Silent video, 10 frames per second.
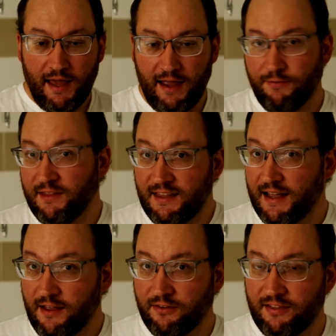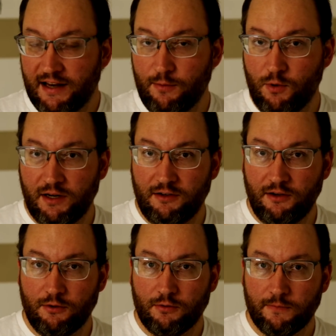Everything else that I want to
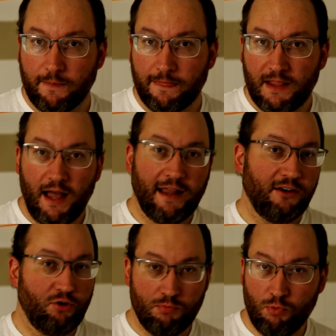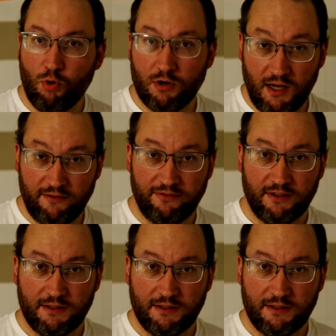do, I can do more of.